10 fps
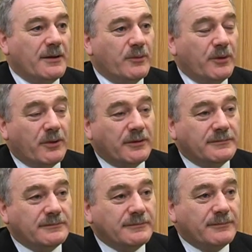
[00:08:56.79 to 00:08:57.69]
We want
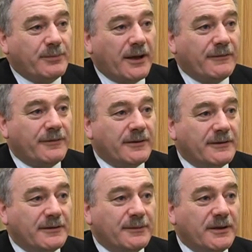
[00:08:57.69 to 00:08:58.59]
Pat
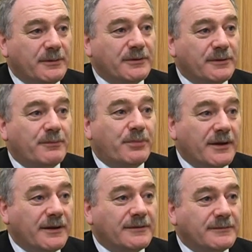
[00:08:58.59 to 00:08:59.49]
Fenlon to be able to
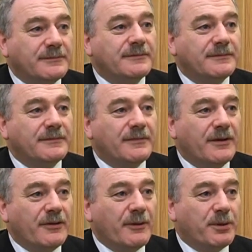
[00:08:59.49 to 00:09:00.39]
bring
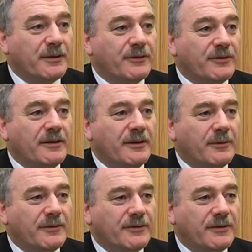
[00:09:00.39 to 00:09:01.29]
the players that he
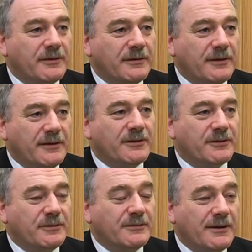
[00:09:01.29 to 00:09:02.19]
wants to Easter
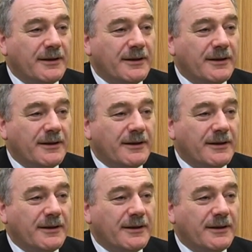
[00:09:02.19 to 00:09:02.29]
Road.